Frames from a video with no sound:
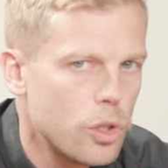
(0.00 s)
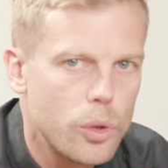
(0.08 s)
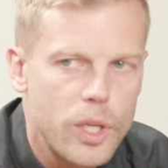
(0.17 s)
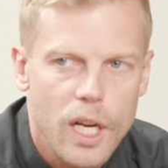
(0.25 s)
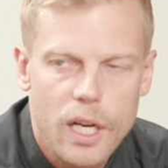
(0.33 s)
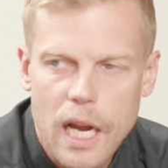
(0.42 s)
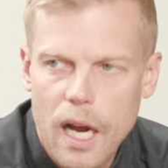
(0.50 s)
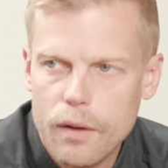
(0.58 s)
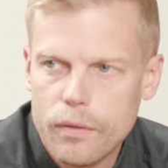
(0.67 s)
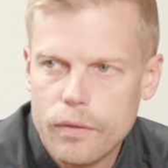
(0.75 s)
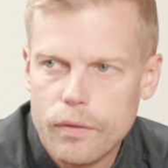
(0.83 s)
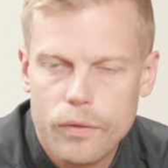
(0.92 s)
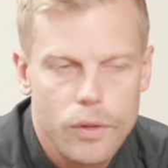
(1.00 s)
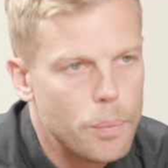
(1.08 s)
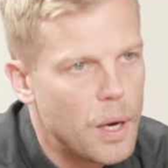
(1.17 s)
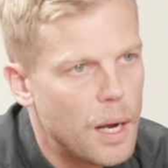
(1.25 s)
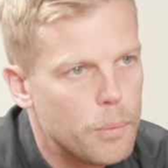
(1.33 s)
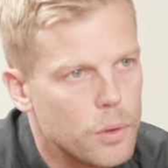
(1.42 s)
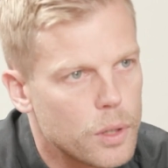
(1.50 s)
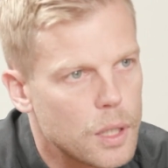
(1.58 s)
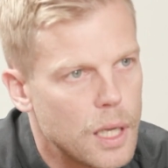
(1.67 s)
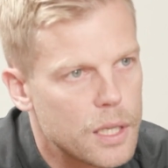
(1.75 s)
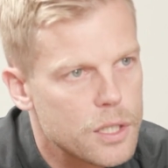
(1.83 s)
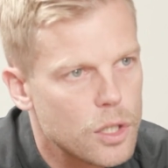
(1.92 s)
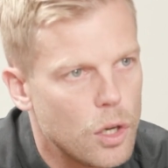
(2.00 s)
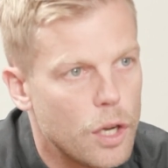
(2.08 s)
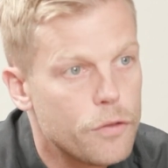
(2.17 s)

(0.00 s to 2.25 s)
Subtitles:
you can't have the Bible in class at all.